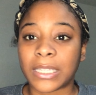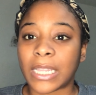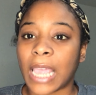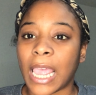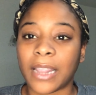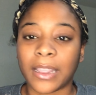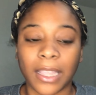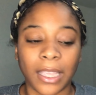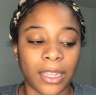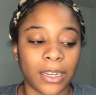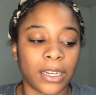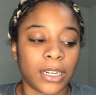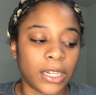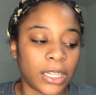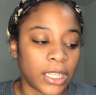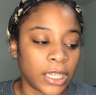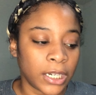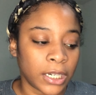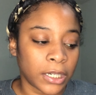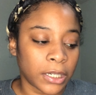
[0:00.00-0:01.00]
at the end of the
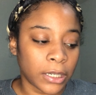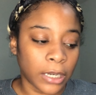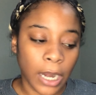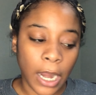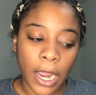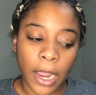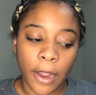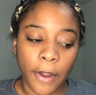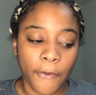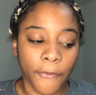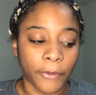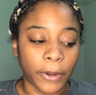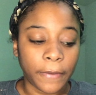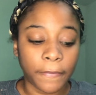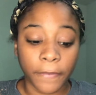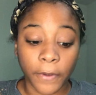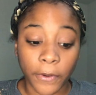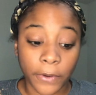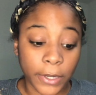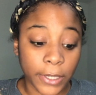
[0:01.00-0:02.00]
year,
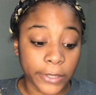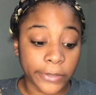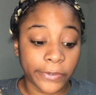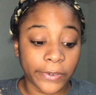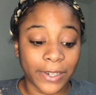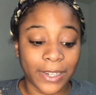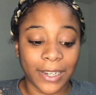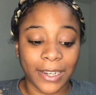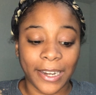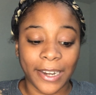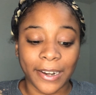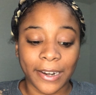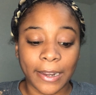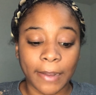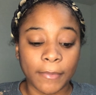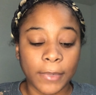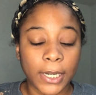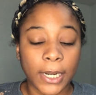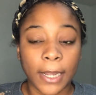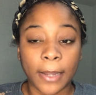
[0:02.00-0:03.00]
refocus for the year
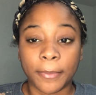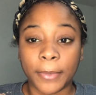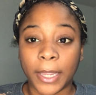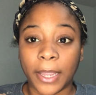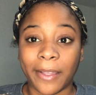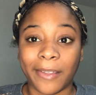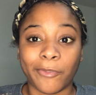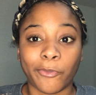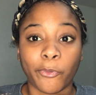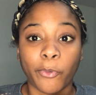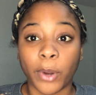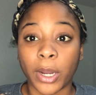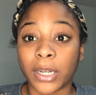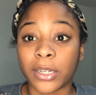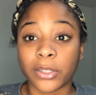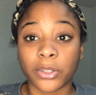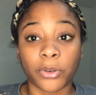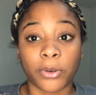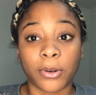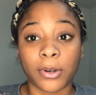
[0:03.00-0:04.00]
coming up, and
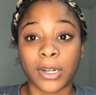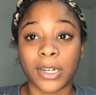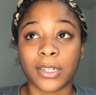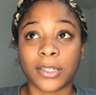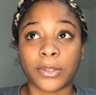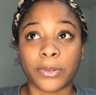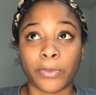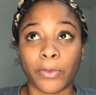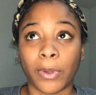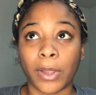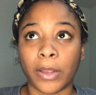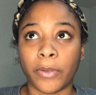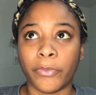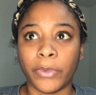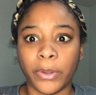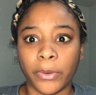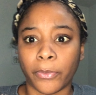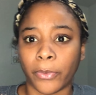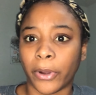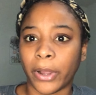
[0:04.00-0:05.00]
work towards what
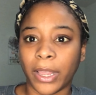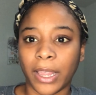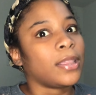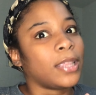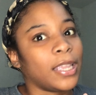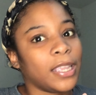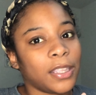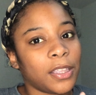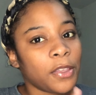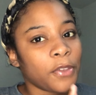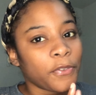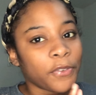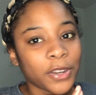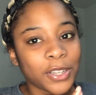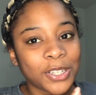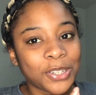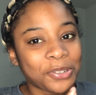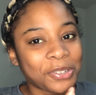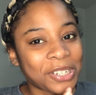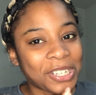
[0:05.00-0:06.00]
we want. Thank you for
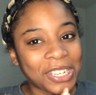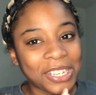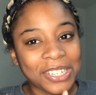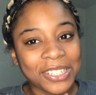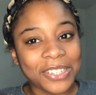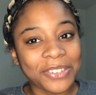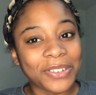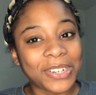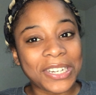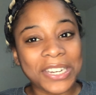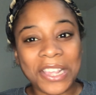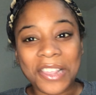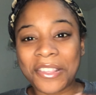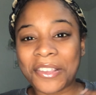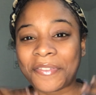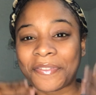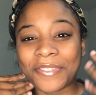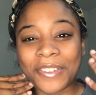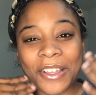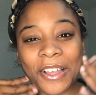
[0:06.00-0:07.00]
tuning in to
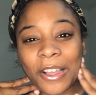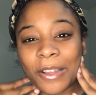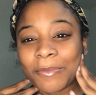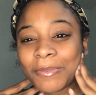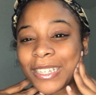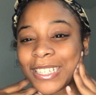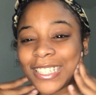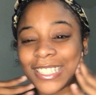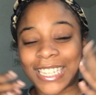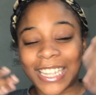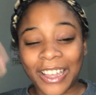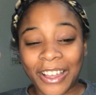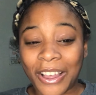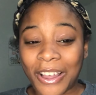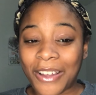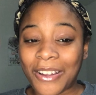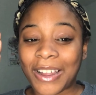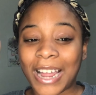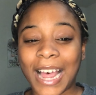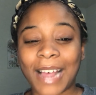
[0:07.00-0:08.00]
another Vlogmas,
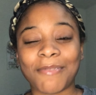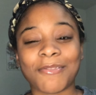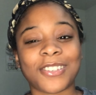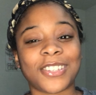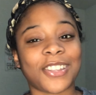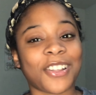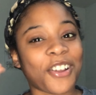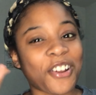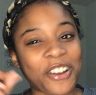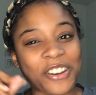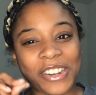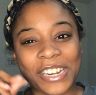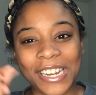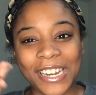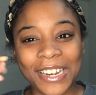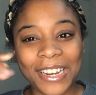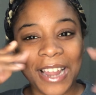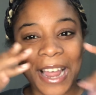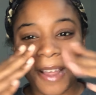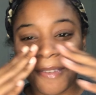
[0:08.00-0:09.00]
y'all. I'm
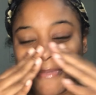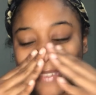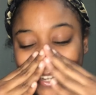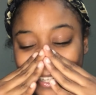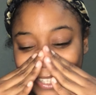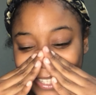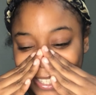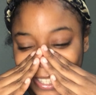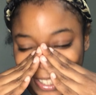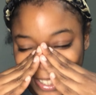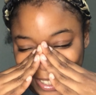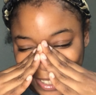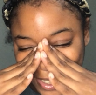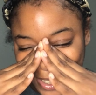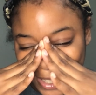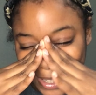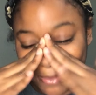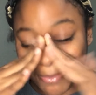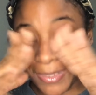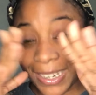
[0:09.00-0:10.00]
sorry I missed
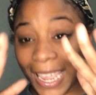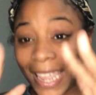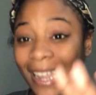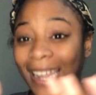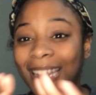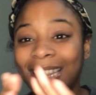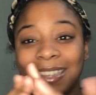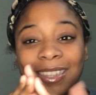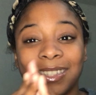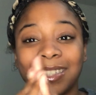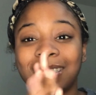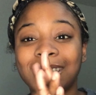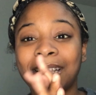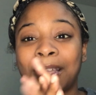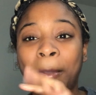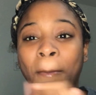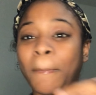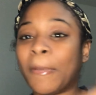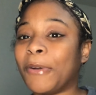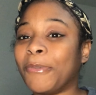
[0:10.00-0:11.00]
some days,
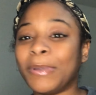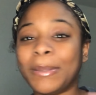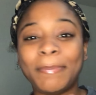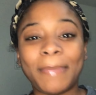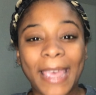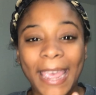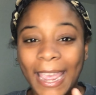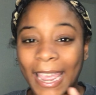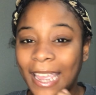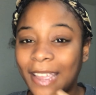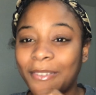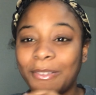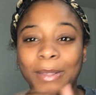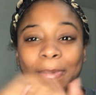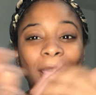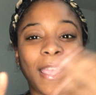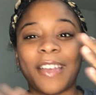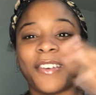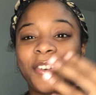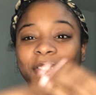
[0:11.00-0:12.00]
but we back
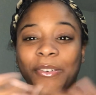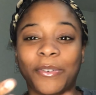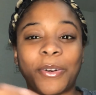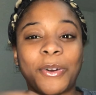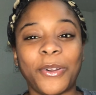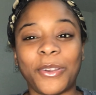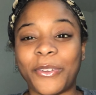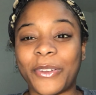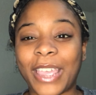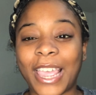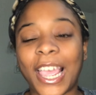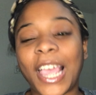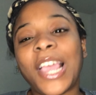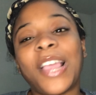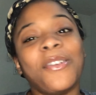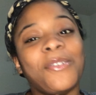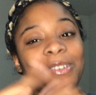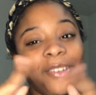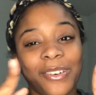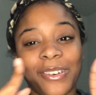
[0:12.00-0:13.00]
on the roll. Okay,
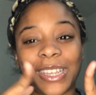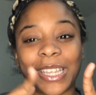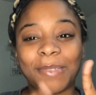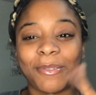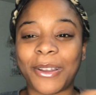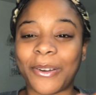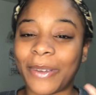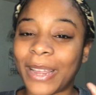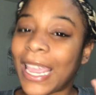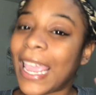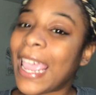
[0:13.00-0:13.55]
we gonna keep going.